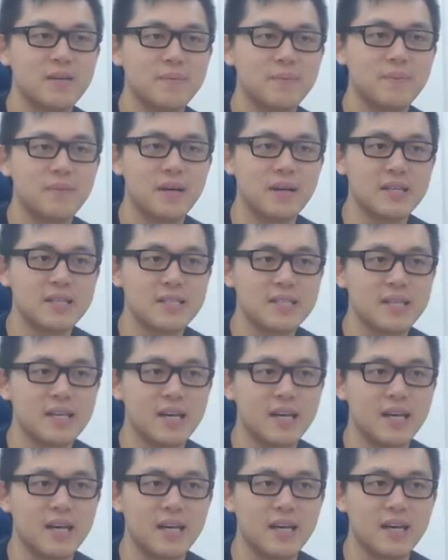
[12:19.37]
But,
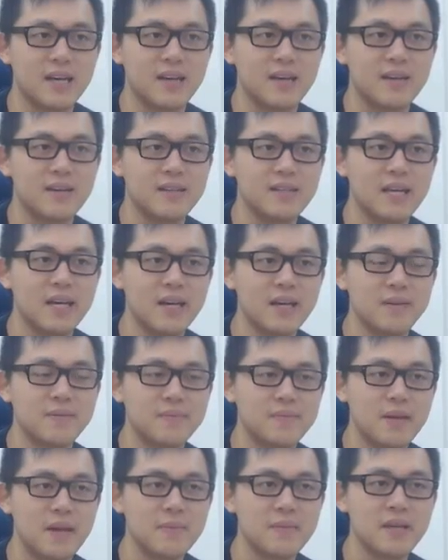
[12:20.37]
yeah,
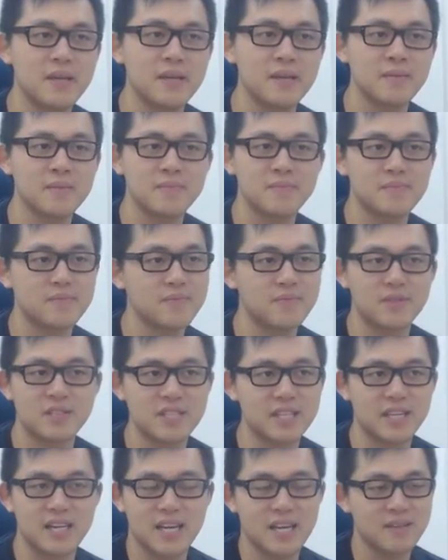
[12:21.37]
I mean, once
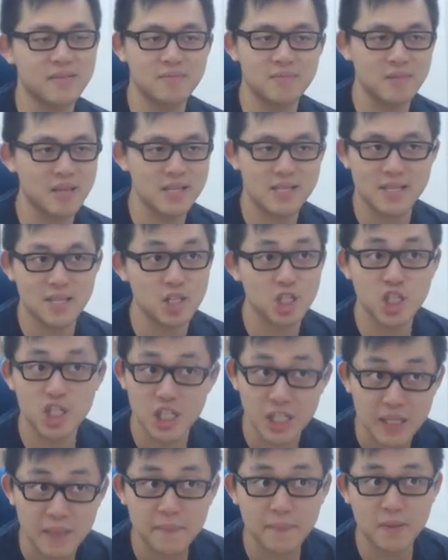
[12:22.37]
again, it's a
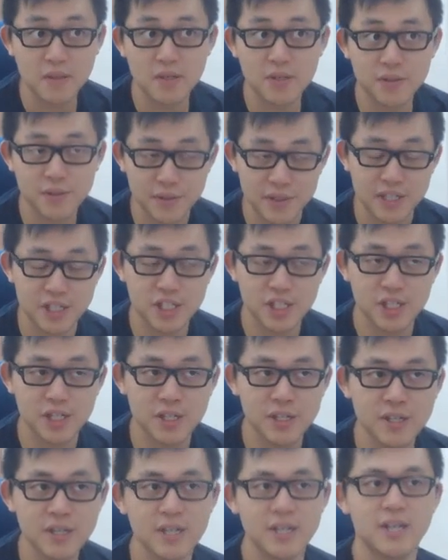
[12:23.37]
cheap
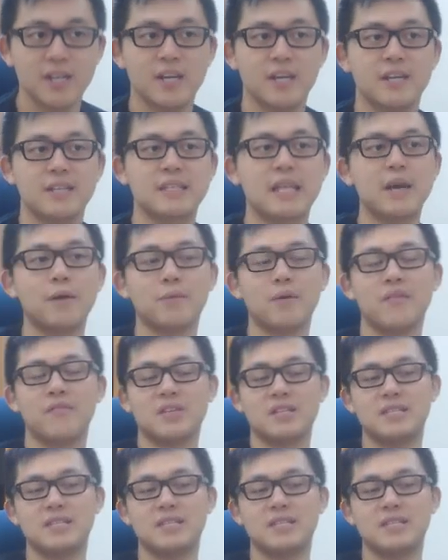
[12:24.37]
creature that if it